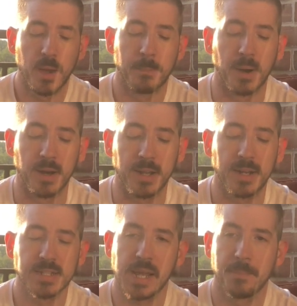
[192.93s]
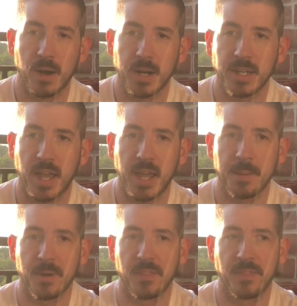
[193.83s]
But it is a putting
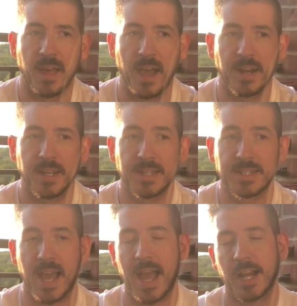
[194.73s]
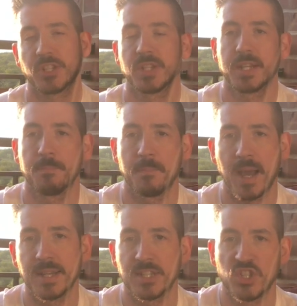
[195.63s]
game that is actually
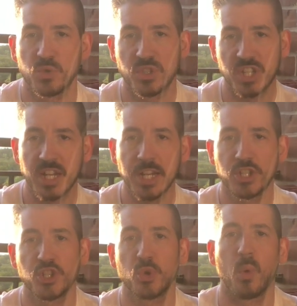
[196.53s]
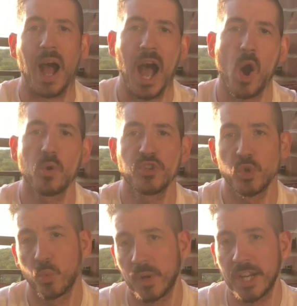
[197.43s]
meant to teach you how to
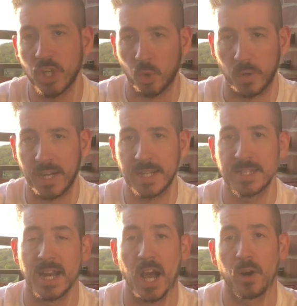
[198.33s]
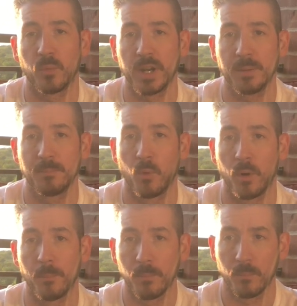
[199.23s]
read greens and how to read,
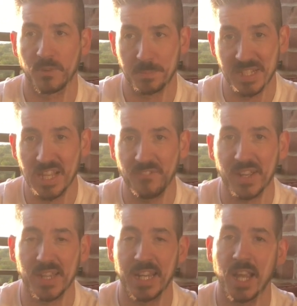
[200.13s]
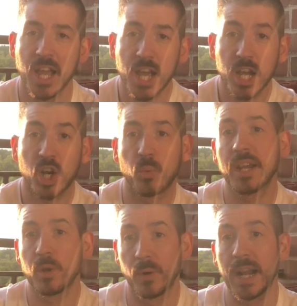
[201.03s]
more specifically,
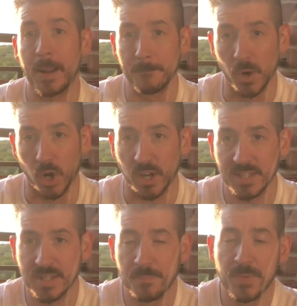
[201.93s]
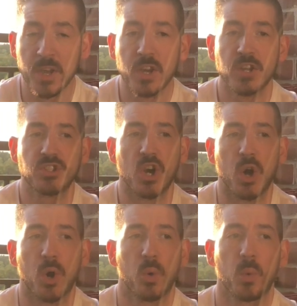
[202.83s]
green reading books.
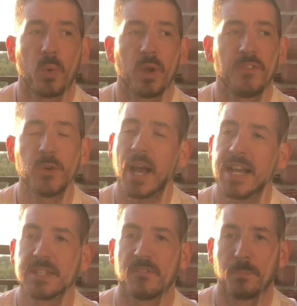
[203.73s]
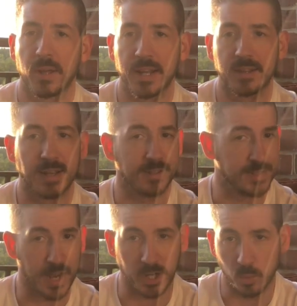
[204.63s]
So if you guys have played like the
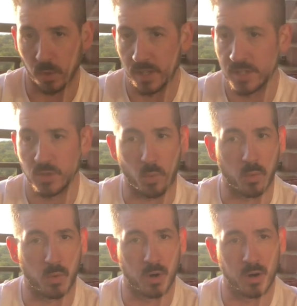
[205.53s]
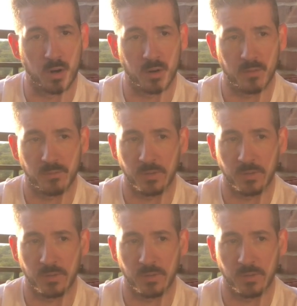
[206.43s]
Tiger Woods or